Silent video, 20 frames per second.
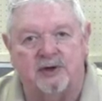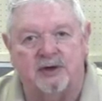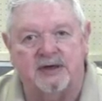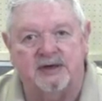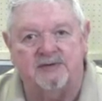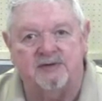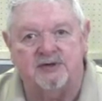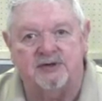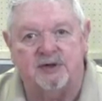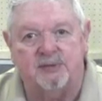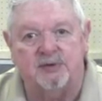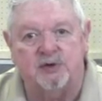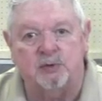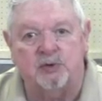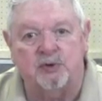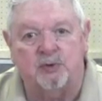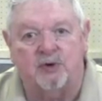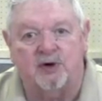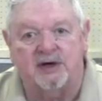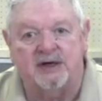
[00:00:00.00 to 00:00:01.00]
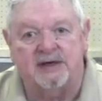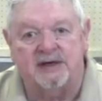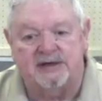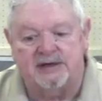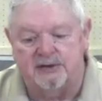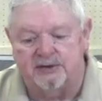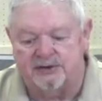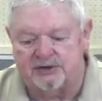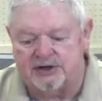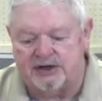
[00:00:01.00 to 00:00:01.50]
or even some of the woodworking
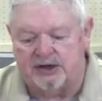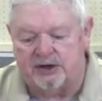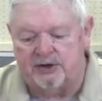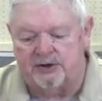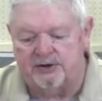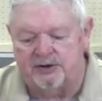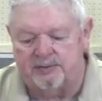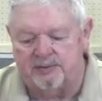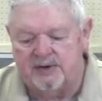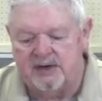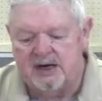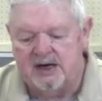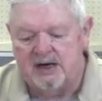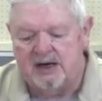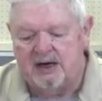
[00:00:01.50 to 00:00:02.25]
dealers carry them.